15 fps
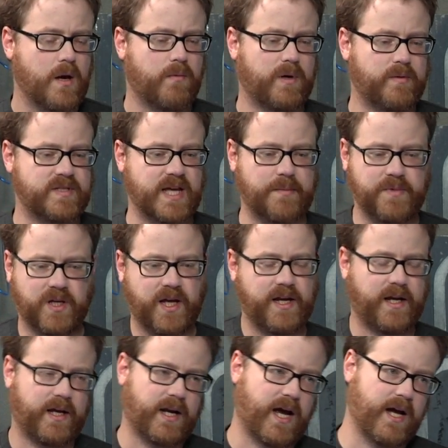when it was
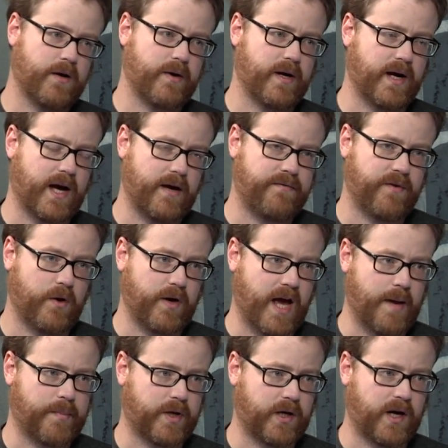emulating an iPhone
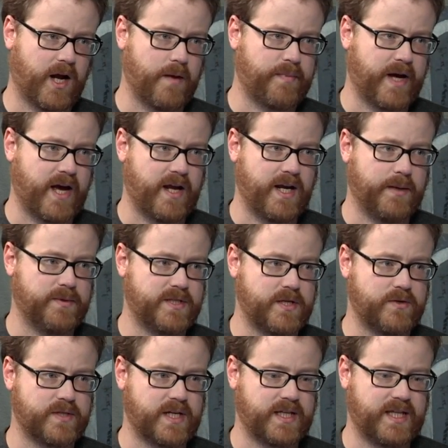app on an iPad, it was
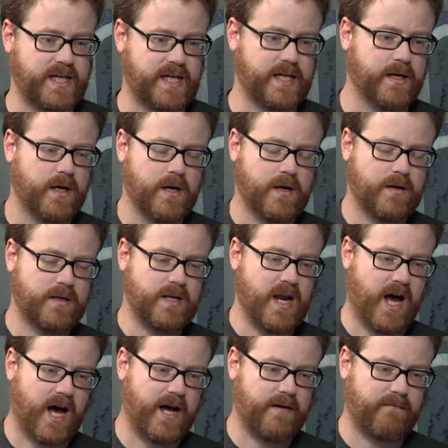using the
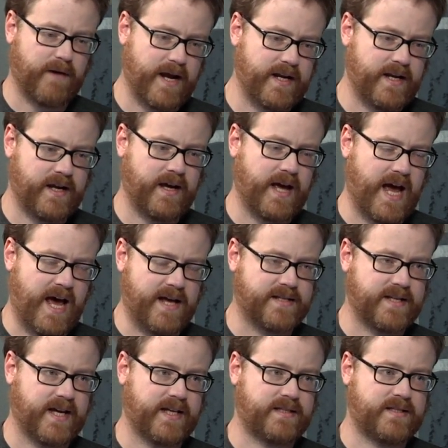non-Retina
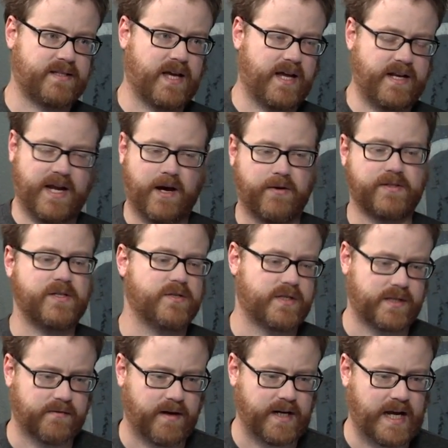assets, and now it's
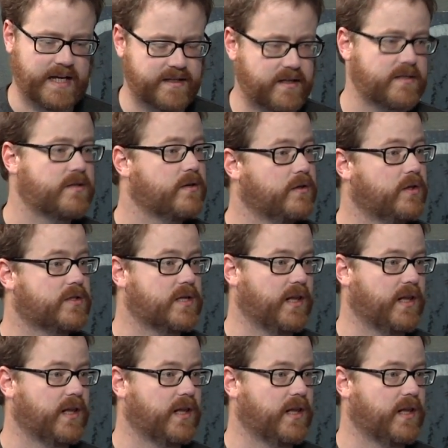using the Retina assets. So it looks